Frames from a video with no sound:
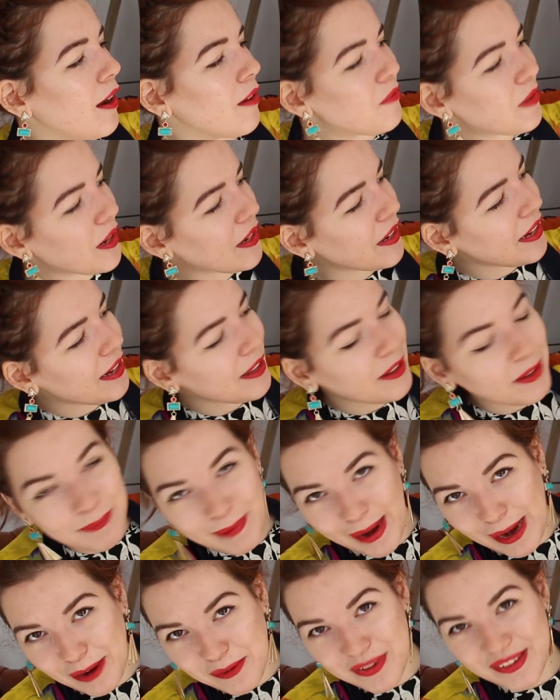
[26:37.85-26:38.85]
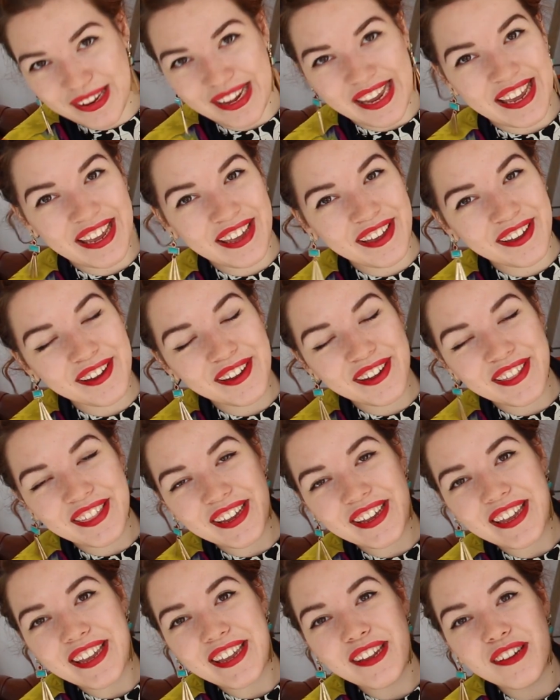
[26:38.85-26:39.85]
I've done a little mouse here. I
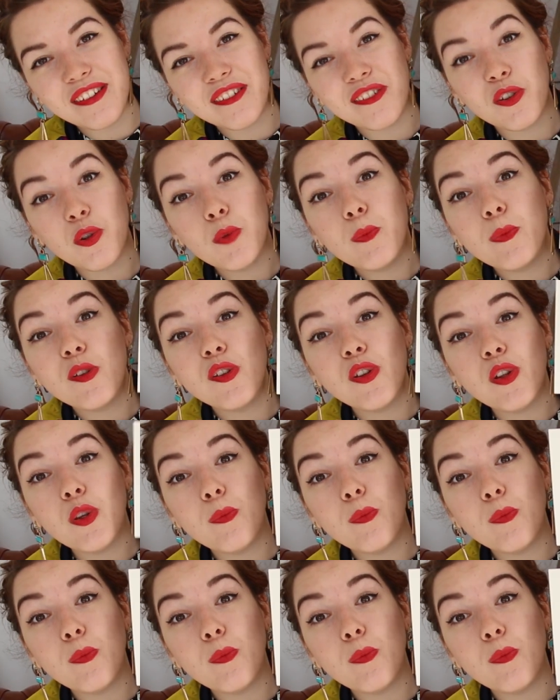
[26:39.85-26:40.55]
think he's super